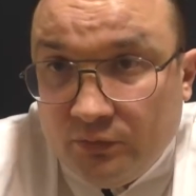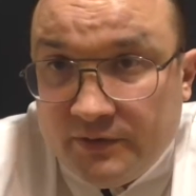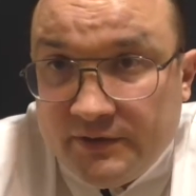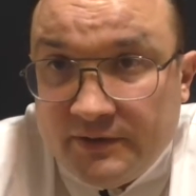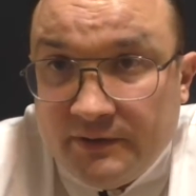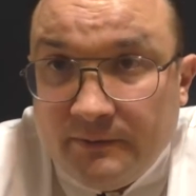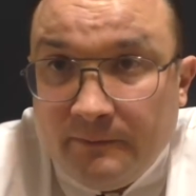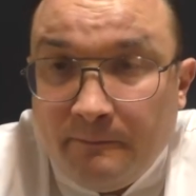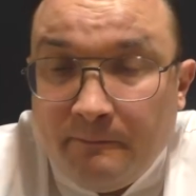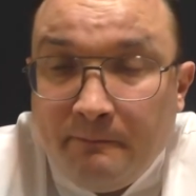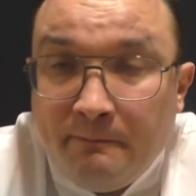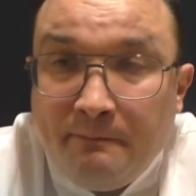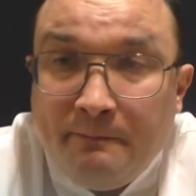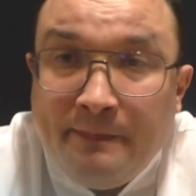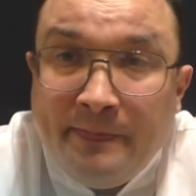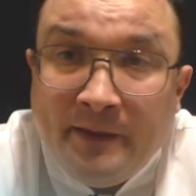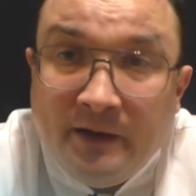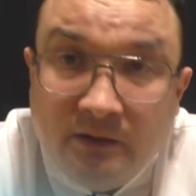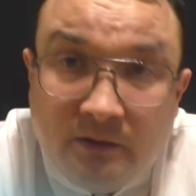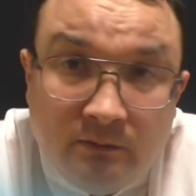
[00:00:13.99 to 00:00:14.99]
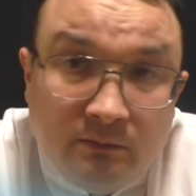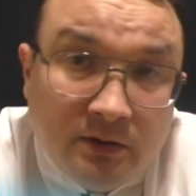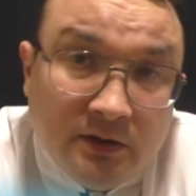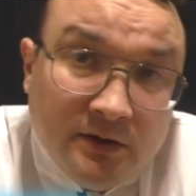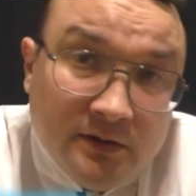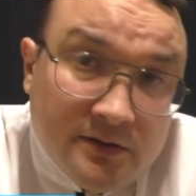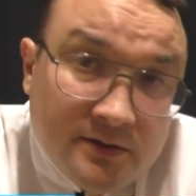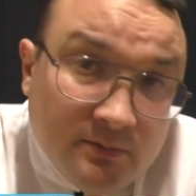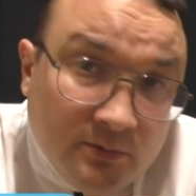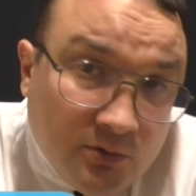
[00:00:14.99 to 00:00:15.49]
A young man came
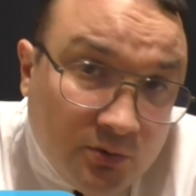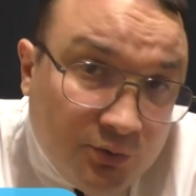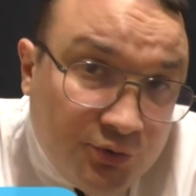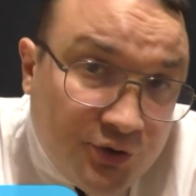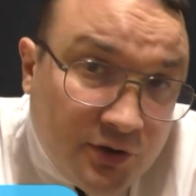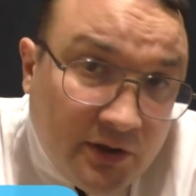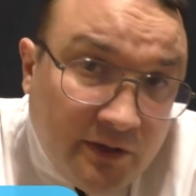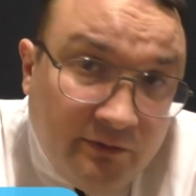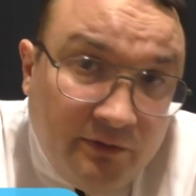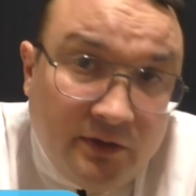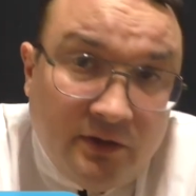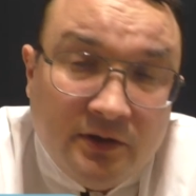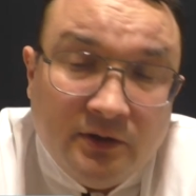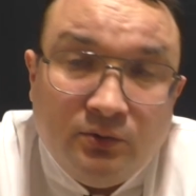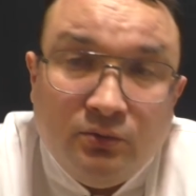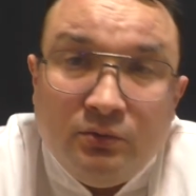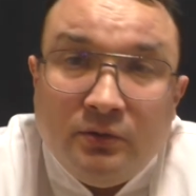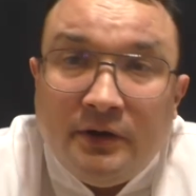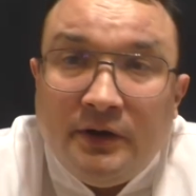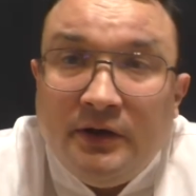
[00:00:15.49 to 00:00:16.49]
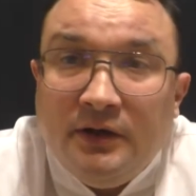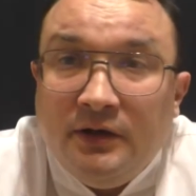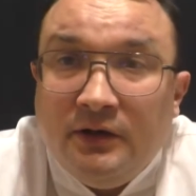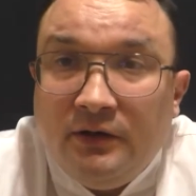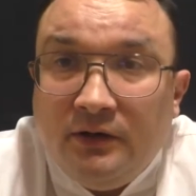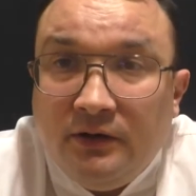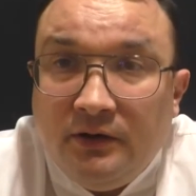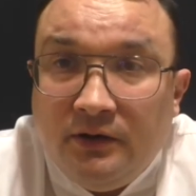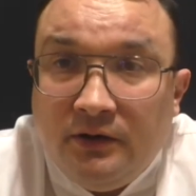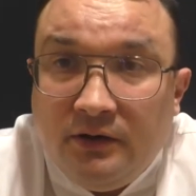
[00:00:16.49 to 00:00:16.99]
to us. According to
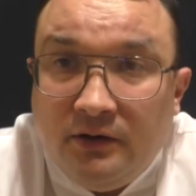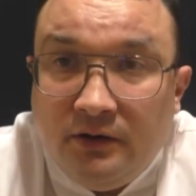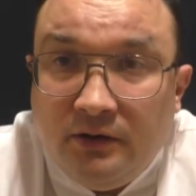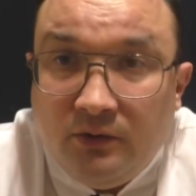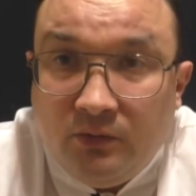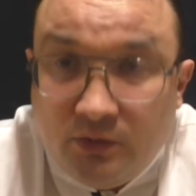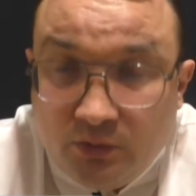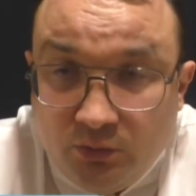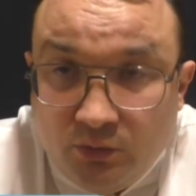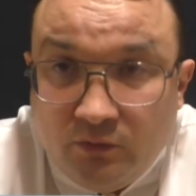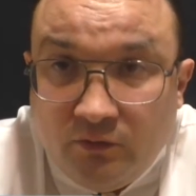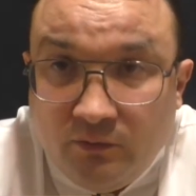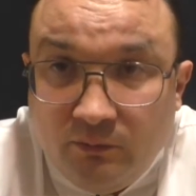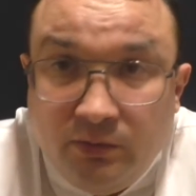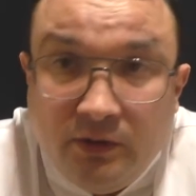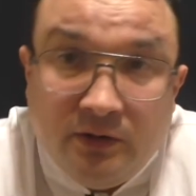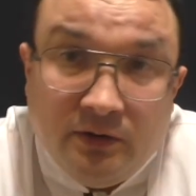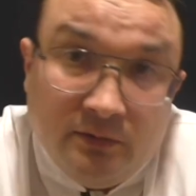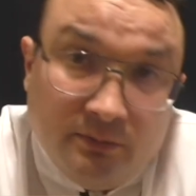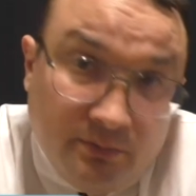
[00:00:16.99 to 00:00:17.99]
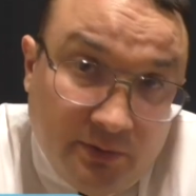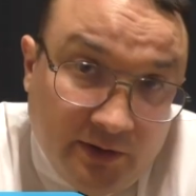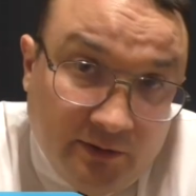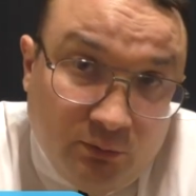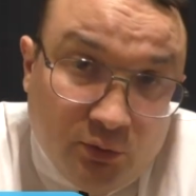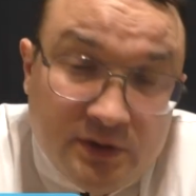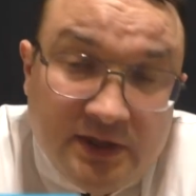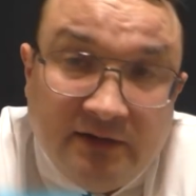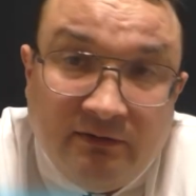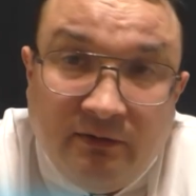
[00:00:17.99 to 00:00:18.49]
him, he had ingrown
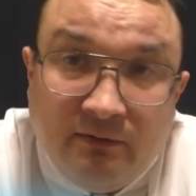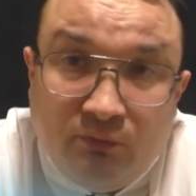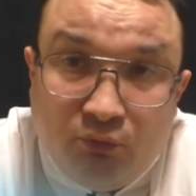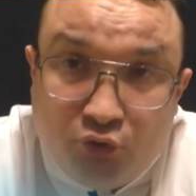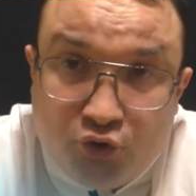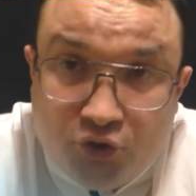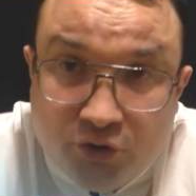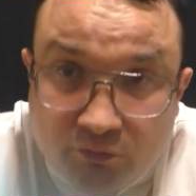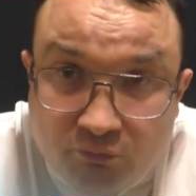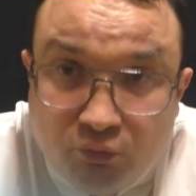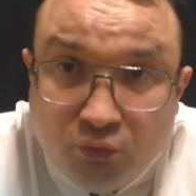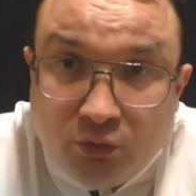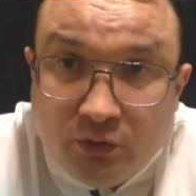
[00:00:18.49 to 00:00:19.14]
hair on penis.